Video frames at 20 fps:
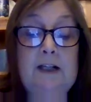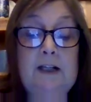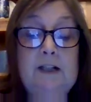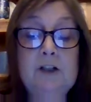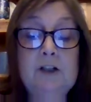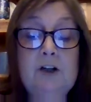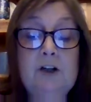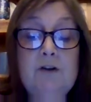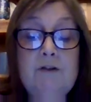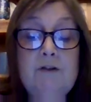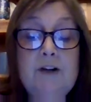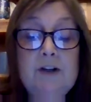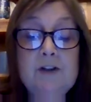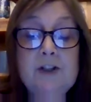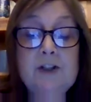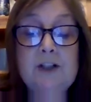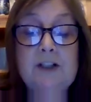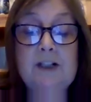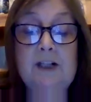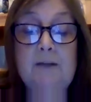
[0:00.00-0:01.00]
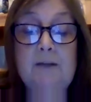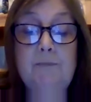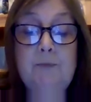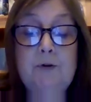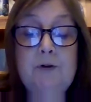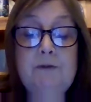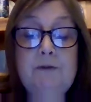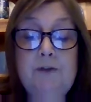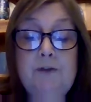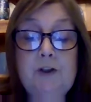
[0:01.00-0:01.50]
His curiosity
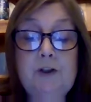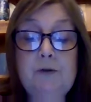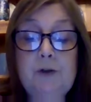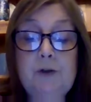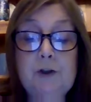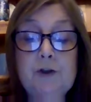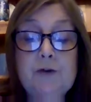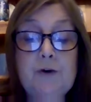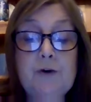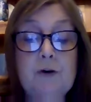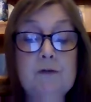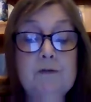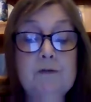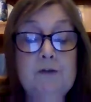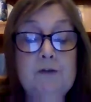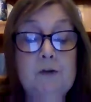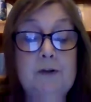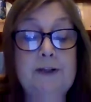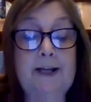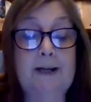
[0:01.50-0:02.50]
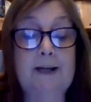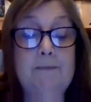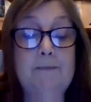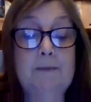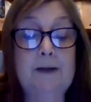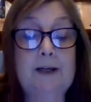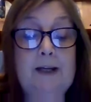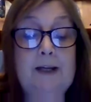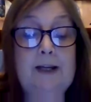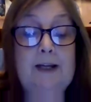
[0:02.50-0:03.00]
proved too strong for
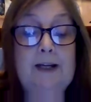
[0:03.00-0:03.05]
him,